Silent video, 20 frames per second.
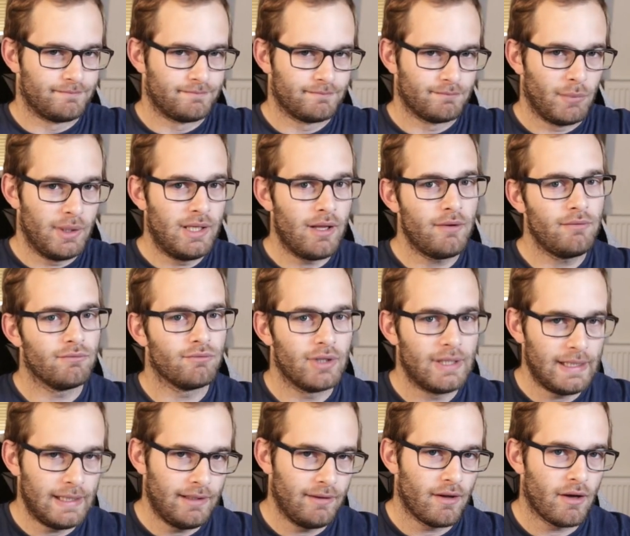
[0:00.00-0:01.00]
We don't
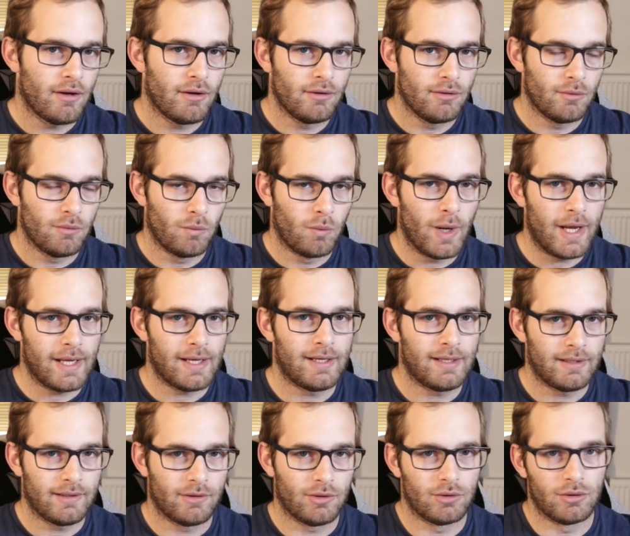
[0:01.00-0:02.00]
really know
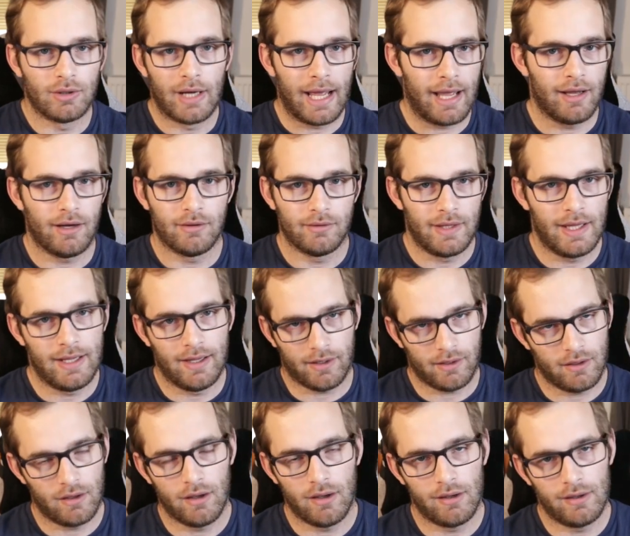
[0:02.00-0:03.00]
where or how they
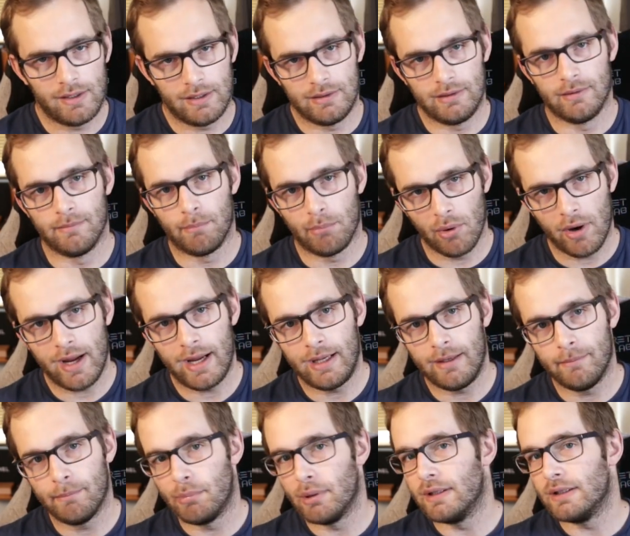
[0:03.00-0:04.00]
occur in the
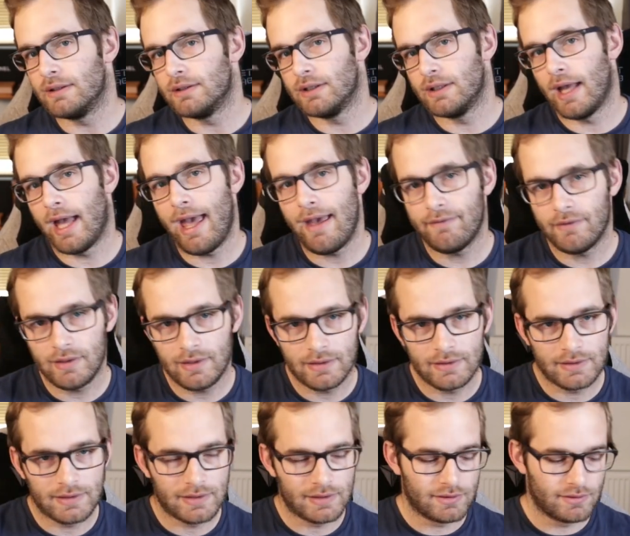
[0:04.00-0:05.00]
brain, but
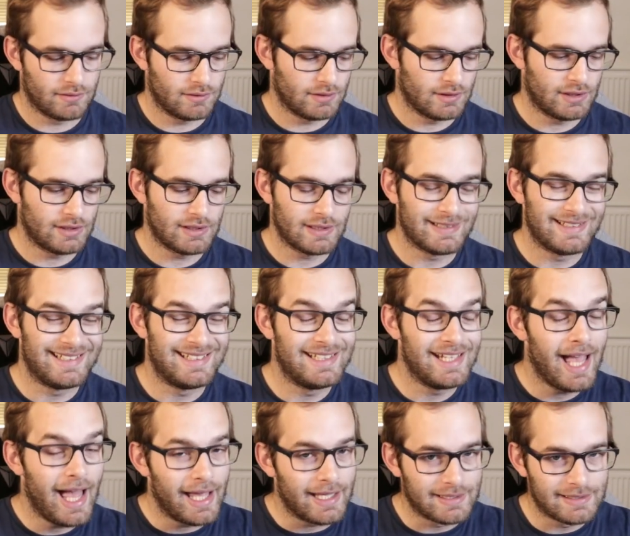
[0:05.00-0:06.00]
evidence
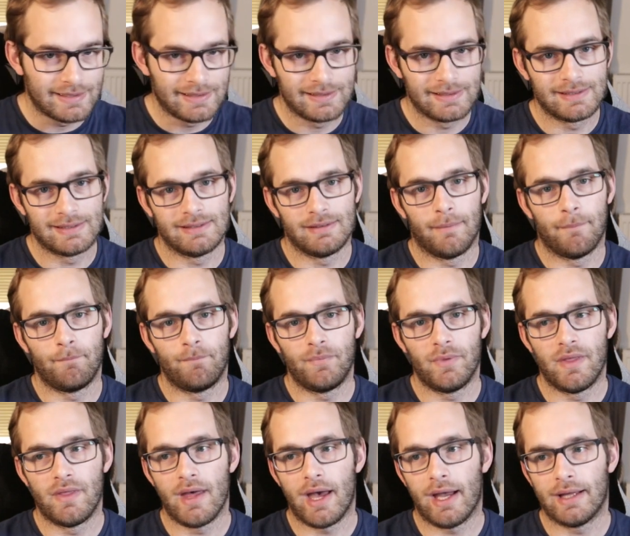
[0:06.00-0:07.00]
suggests
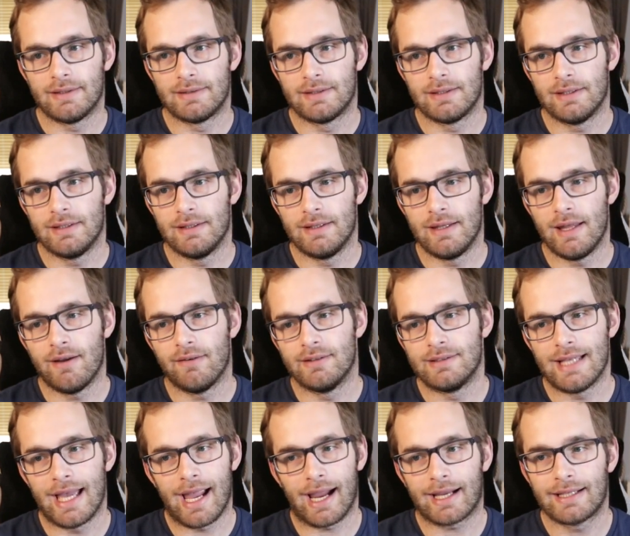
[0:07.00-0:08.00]
that there
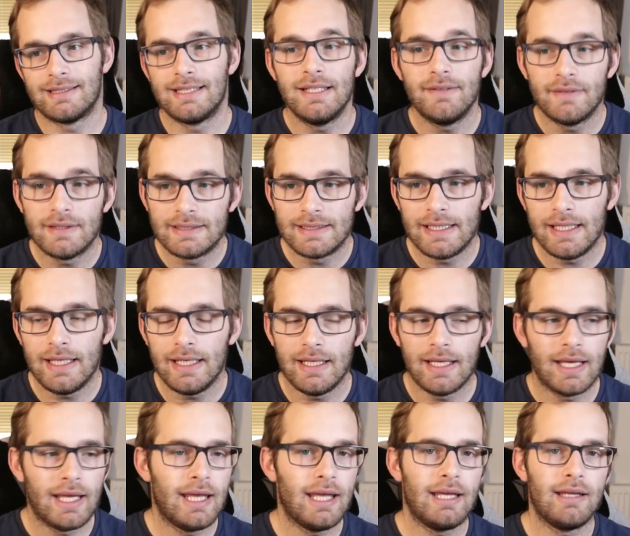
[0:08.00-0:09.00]
is
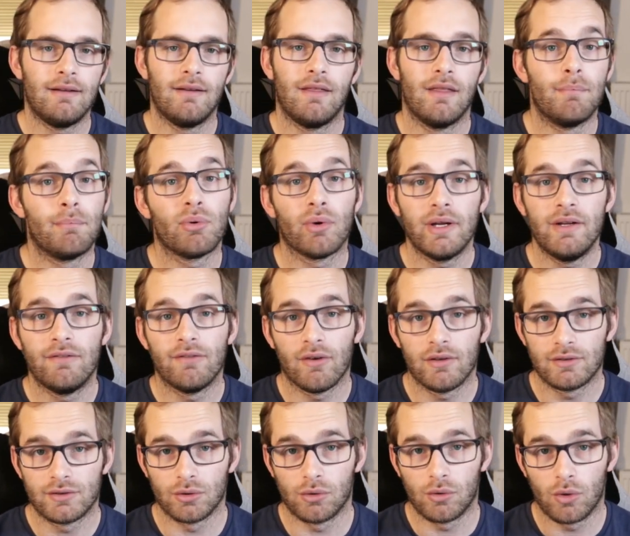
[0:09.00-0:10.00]
activity in the
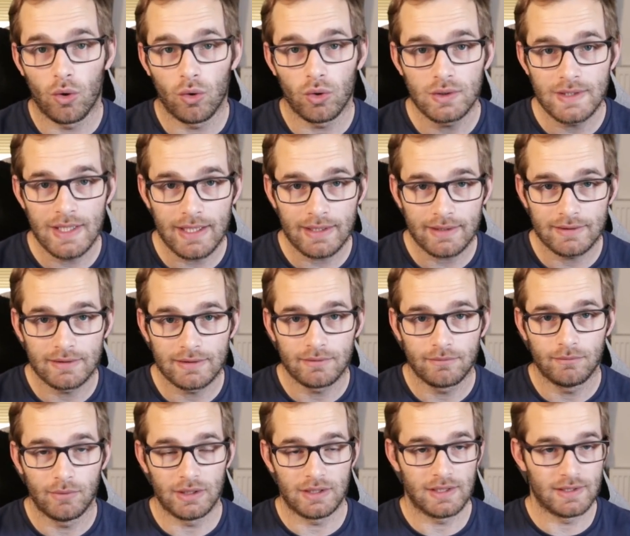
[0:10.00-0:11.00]
prefrontal cortex,
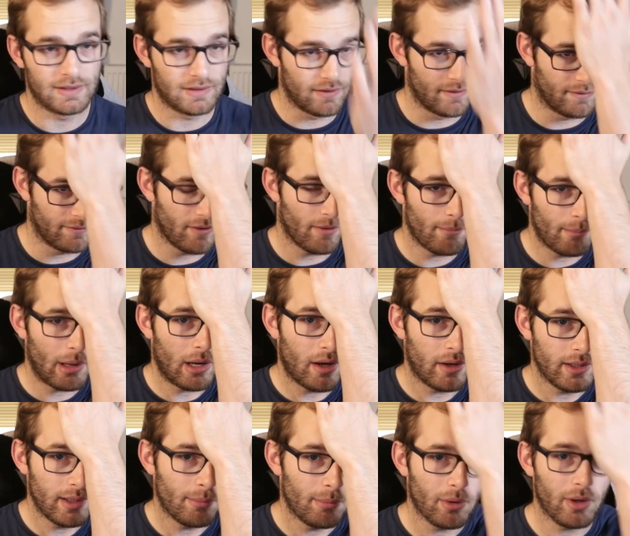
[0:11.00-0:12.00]
which is the front part
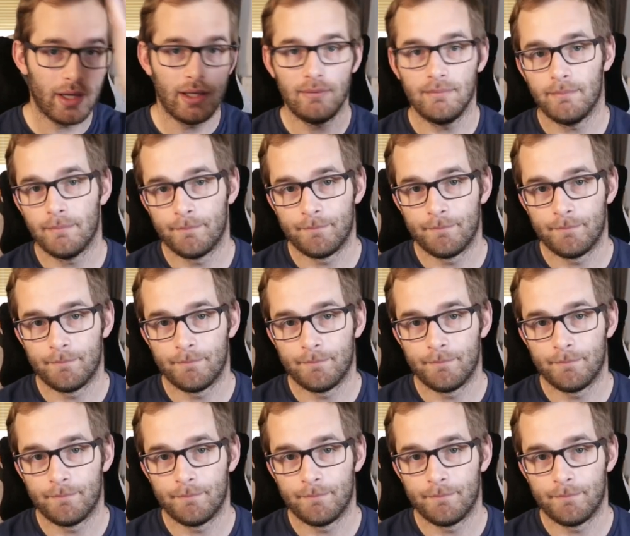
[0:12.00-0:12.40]
of your brain,